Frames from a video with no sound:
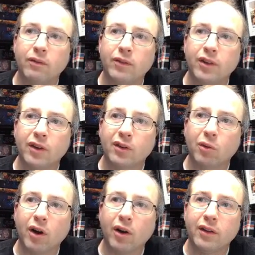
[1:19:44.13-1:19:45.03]
See that
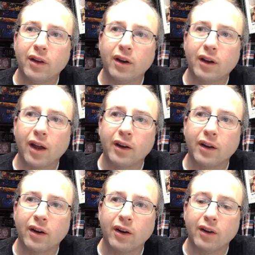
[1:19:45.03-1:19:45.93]
square right there? You kind of
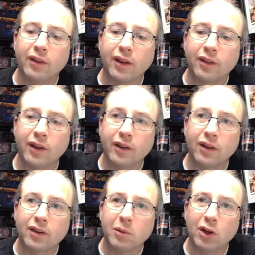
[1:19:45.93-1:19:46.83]
can underneath that thing.
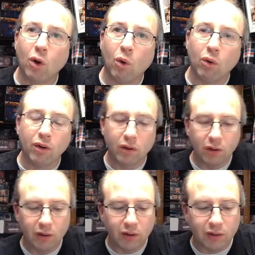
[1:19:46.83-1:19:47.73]
That's going to be gold.
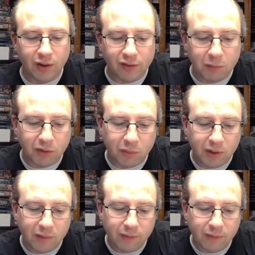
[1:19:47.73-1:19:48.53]
That's going to be sweet.